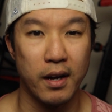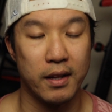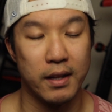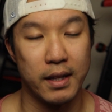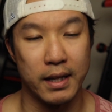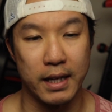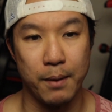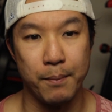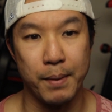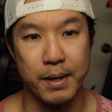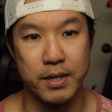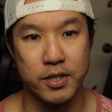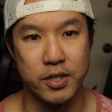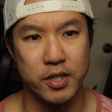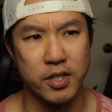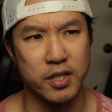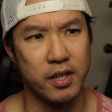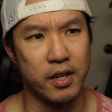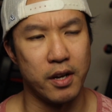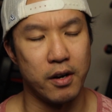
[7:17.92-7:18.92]
Like I
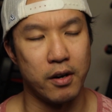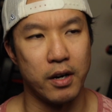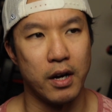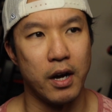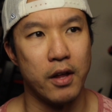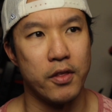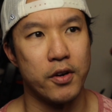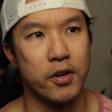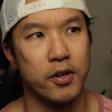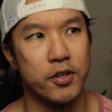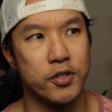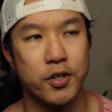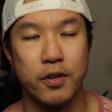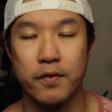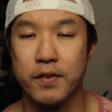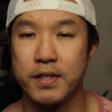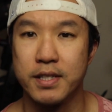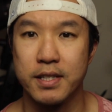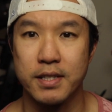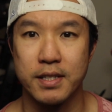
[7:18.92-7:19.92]
mentioned, there are other
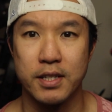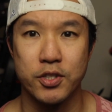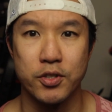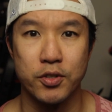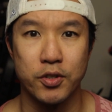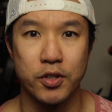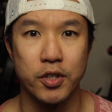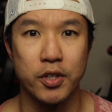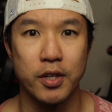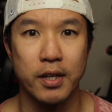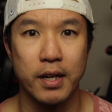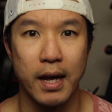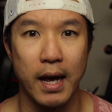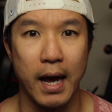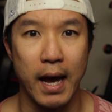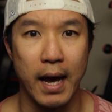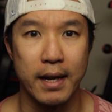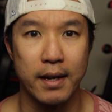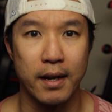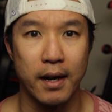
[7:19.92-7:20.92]
services that you could
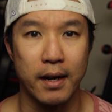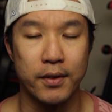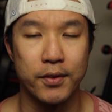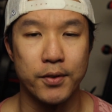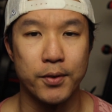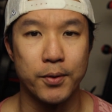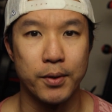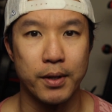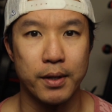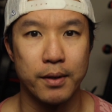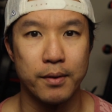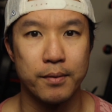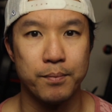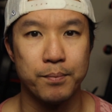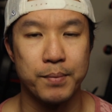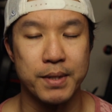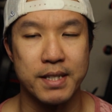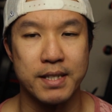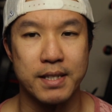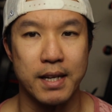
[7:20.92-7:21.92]
add on to it
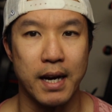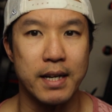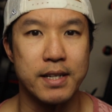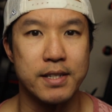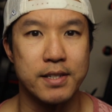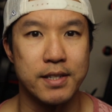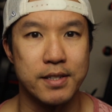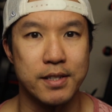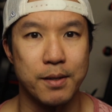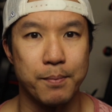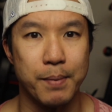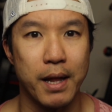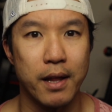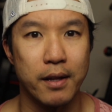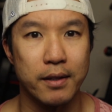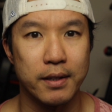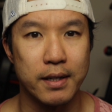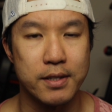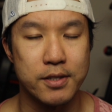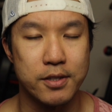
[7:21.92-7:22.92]
besides just the
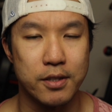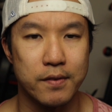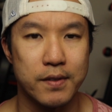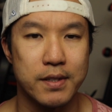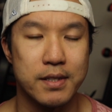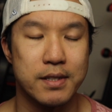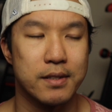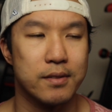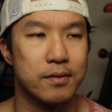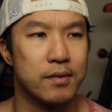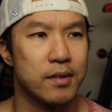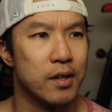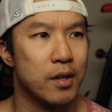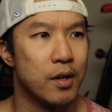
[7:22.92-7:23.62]
Peloton service.